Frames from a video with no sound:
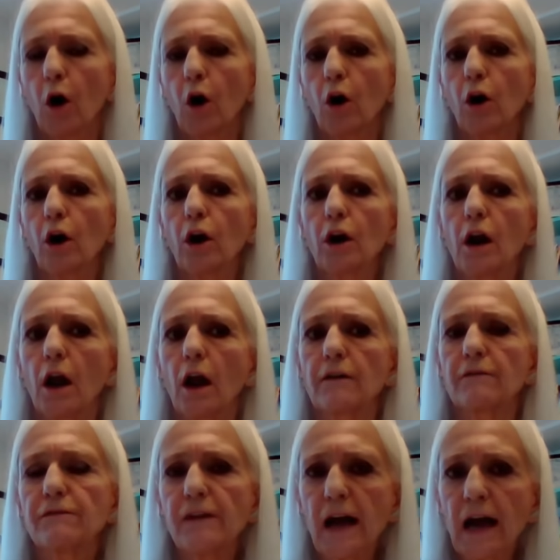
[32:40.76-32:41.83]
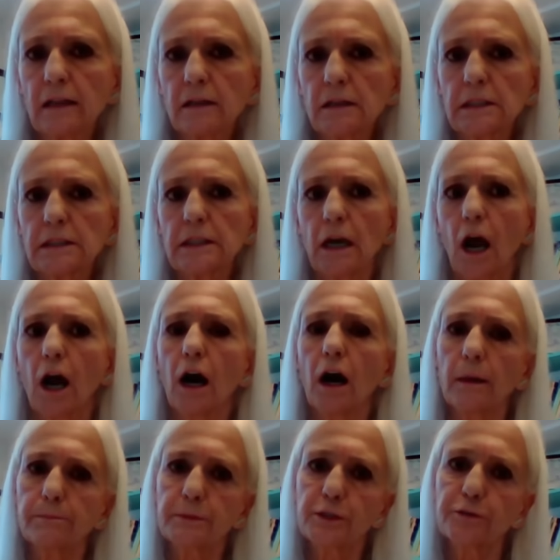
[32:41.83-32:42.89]
are valid
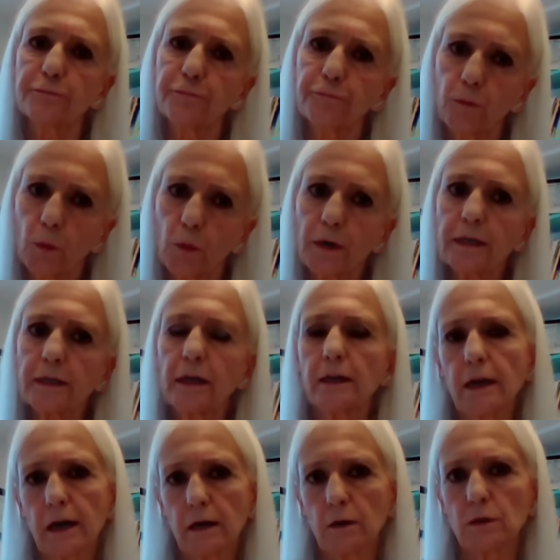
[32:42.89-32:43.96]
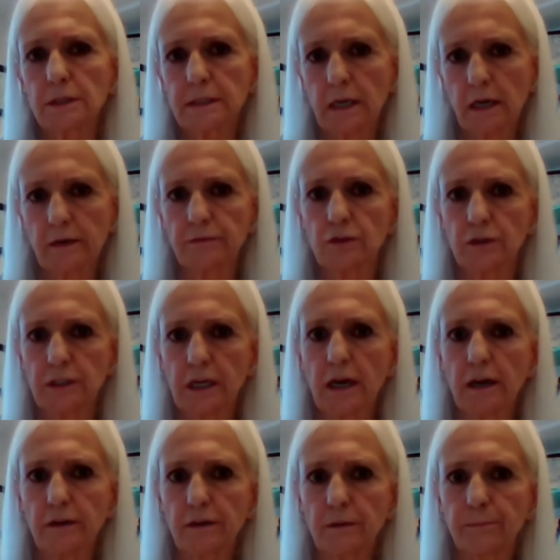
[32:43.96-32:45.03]
up to 48 hours after
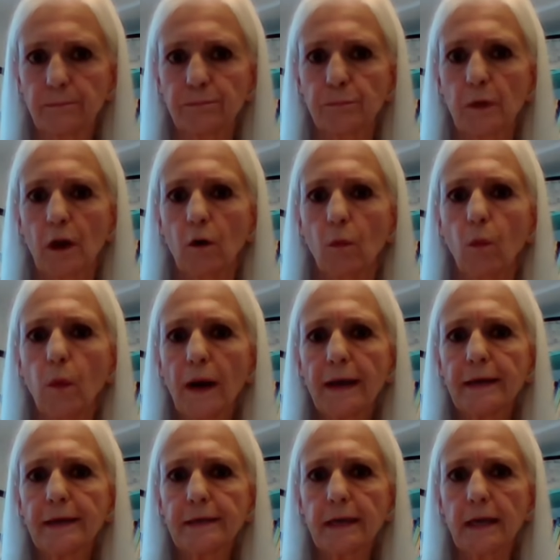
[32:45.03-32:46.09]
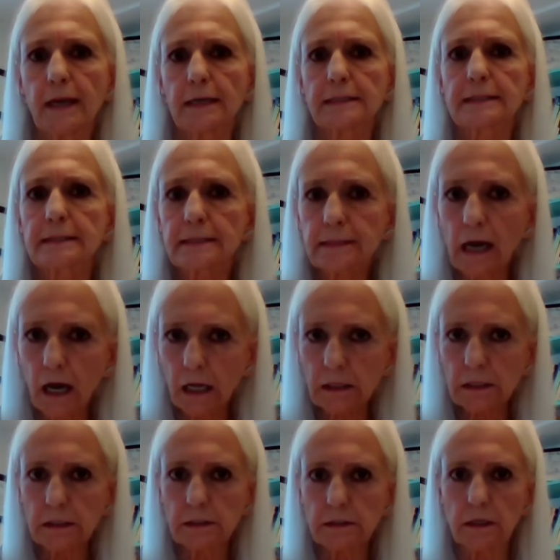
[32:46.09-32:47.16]
death when
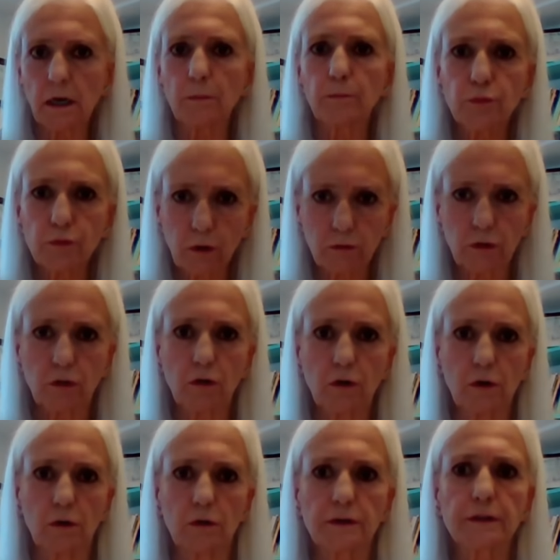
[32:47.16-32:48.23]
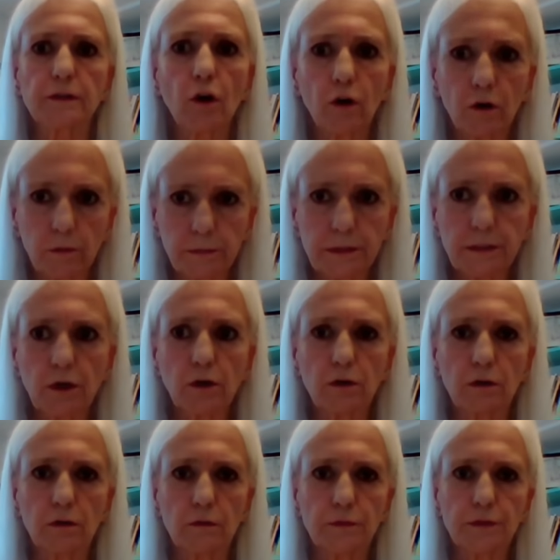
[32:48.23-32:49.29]
solid protocols are
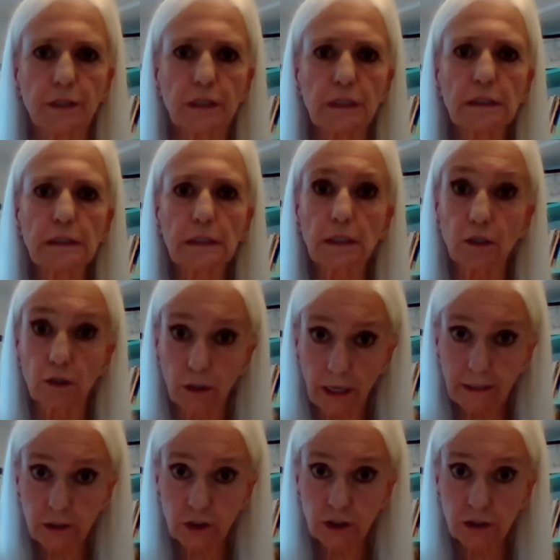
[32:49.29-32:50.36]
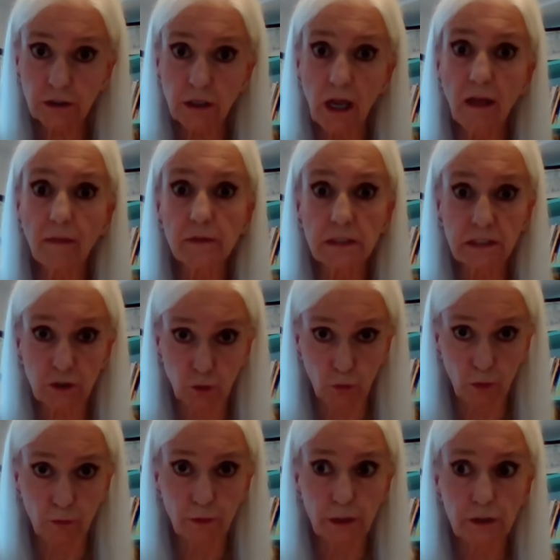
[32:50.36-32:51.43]
observed in the collection and the
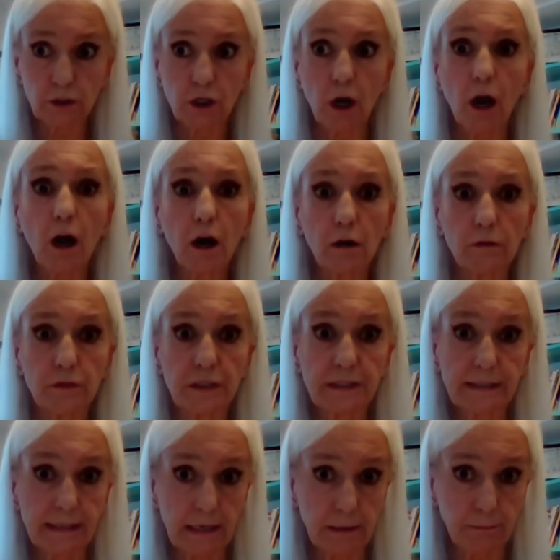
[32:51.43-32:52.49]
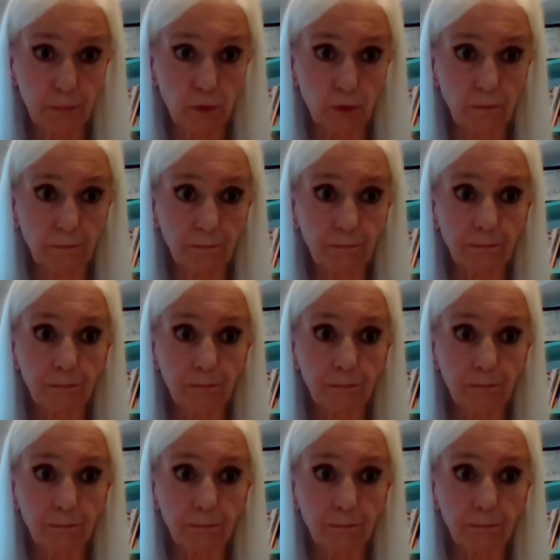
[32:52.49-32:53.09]
storage of the sample.